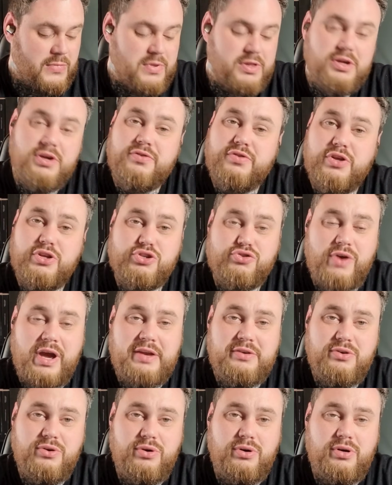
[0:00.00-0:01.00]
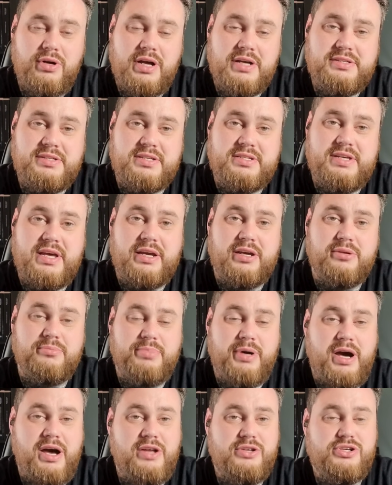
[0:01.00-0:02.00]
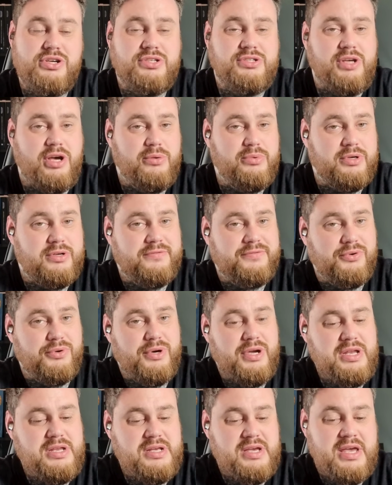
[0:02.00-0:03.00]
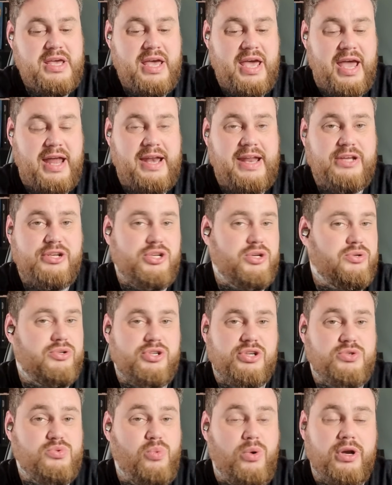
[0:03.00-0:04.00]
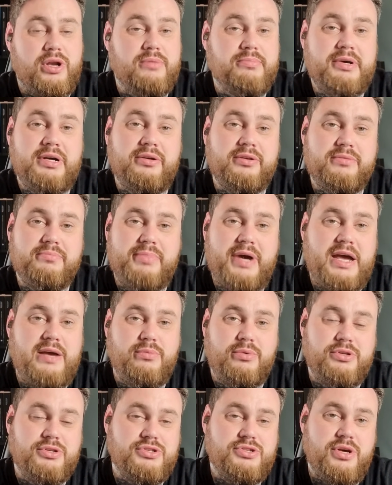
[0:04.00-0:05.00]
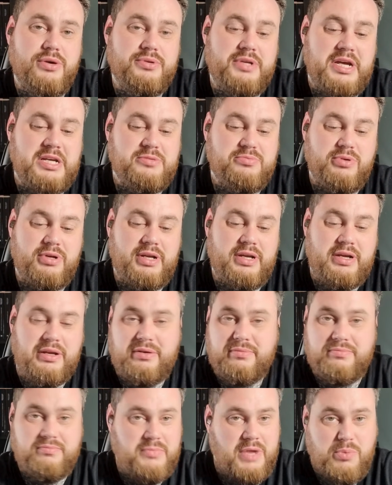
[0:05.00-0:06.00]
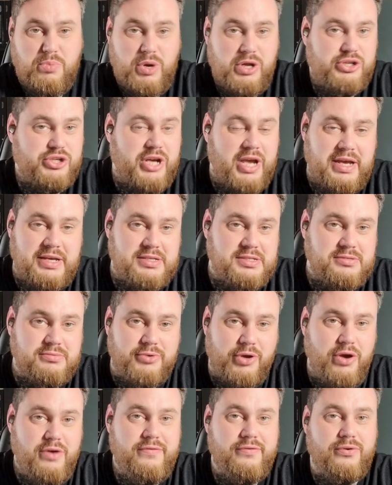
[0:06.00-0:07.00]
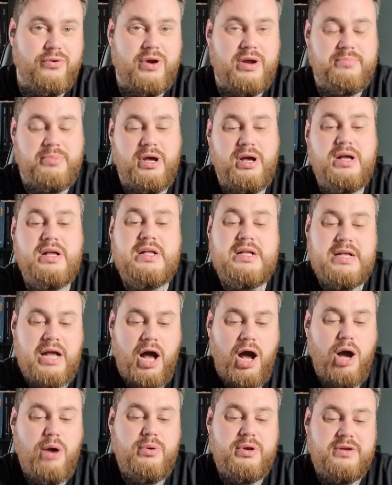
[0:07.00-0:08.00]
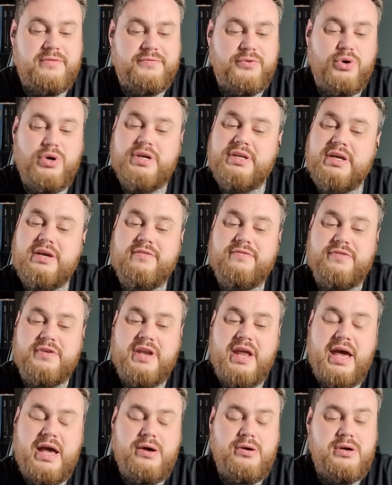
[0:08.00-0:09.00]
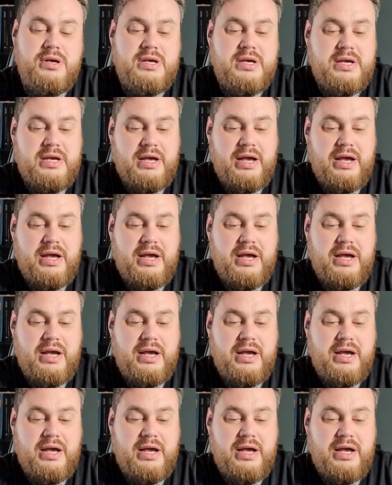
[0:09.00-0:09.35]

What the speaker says: The dreadnought as a second purchase I would avoid, unless you just want to build and paint one so desperately, and in which case go for it. But I would avoid it for now.